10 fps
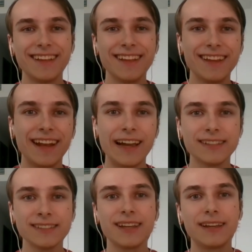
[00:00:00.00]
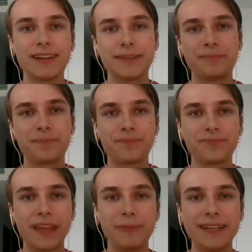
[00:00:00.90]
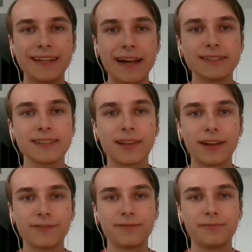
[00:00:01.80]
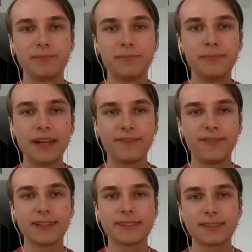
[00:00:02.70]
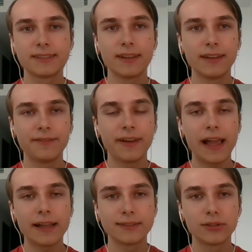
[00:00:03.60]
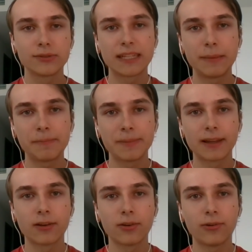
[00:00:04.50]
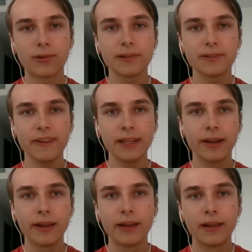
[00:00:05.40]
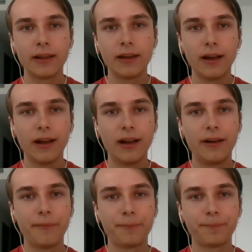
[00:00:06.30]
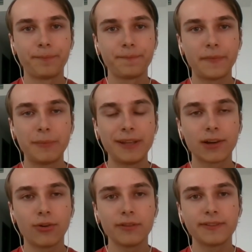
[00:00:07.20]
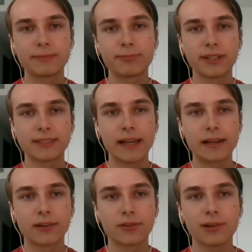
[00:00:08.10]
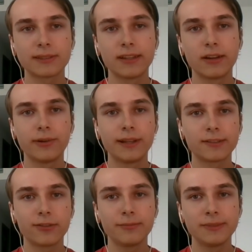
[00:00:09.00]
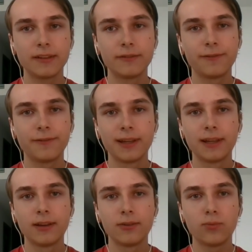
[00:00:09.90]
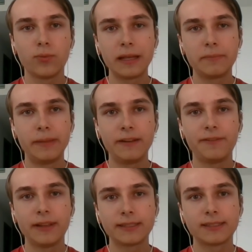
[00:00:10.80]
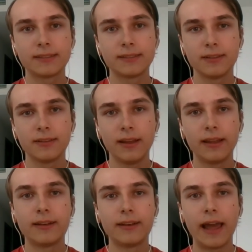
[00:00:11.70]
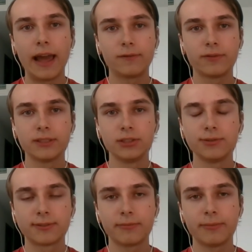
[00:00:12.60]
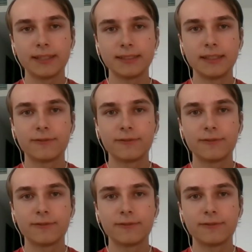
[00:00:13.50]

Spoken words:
It has a lot of benefits. If I had to sum up the core of it, the core of it's pretty technical. So in terms of what benefits an average user might see